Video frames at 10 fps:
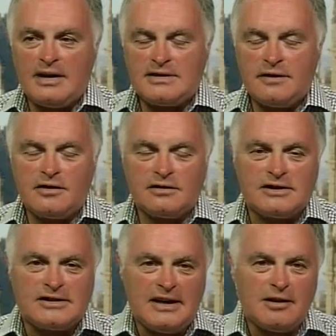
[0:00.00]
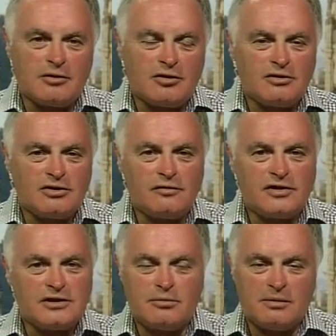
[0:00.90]
It's difficult to say because
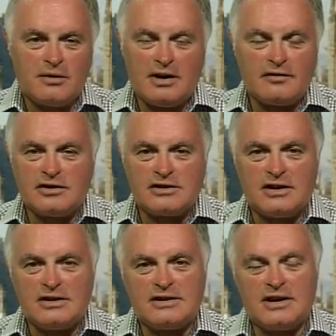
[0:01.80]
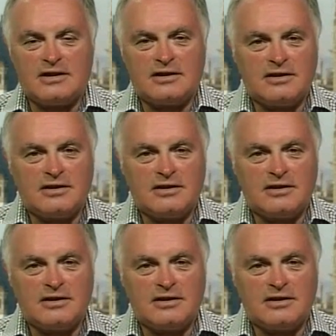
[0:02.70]
obviously we haven't discussed that.